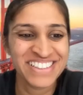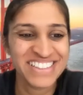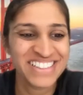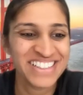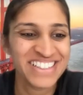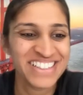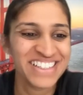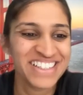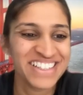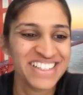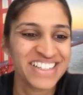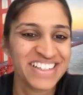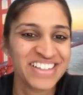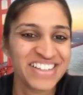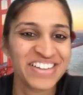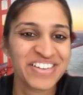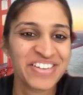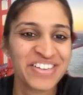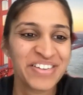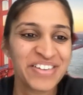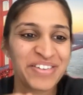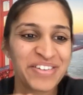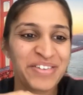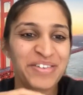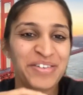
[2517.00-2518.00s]
Um,
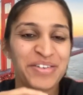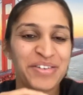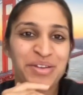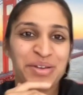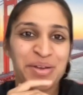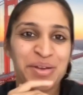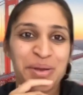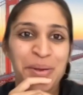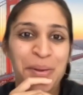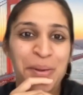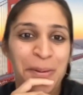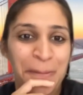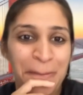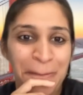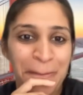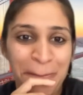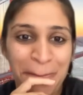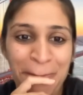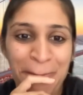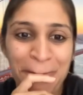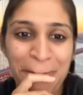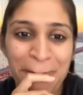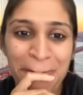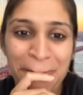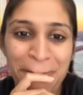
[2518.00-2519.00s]
yeah
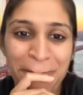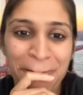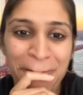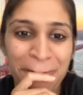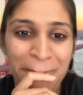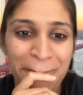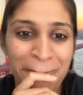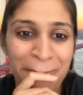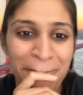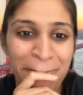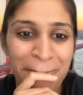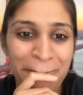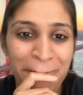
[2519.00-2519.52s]
so this